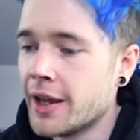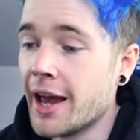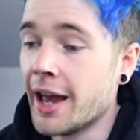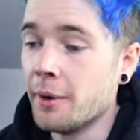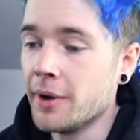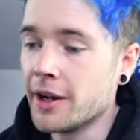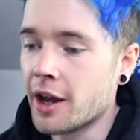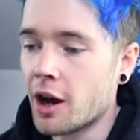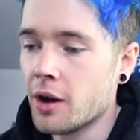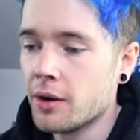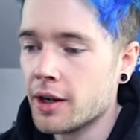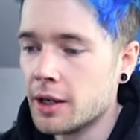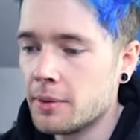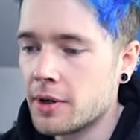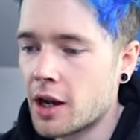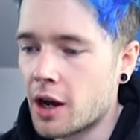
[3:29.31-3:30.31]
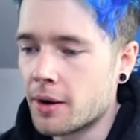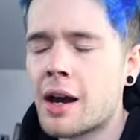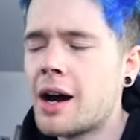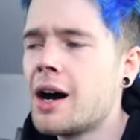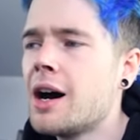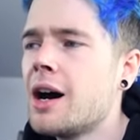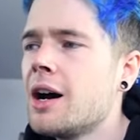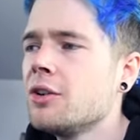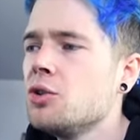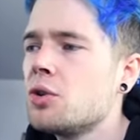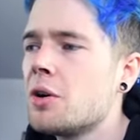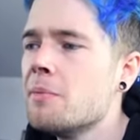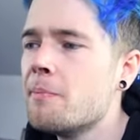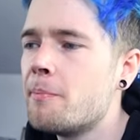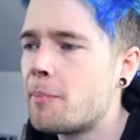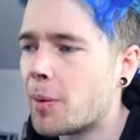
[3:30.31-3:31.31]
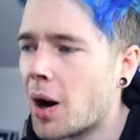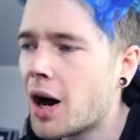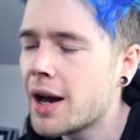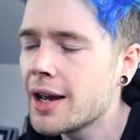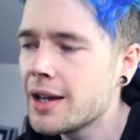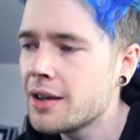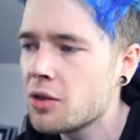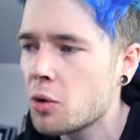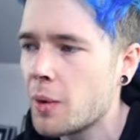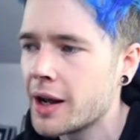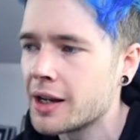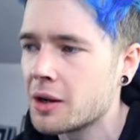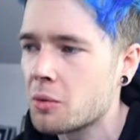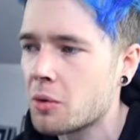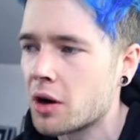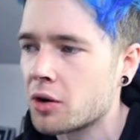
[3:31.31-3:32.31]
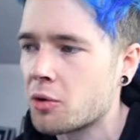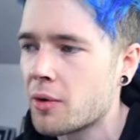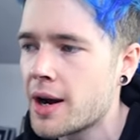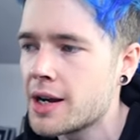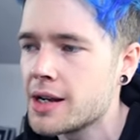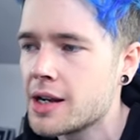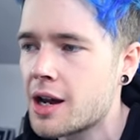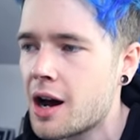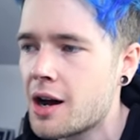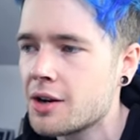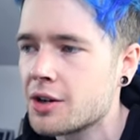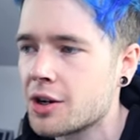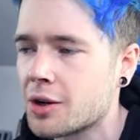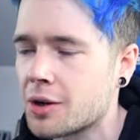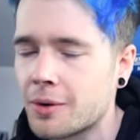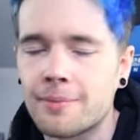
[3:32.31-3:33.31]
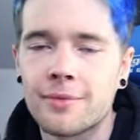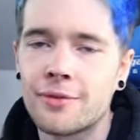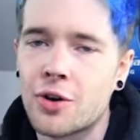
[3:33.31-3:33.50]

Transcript: Yeah, here we go. Here we go. Ah, you can buy the wedding one already, can't you?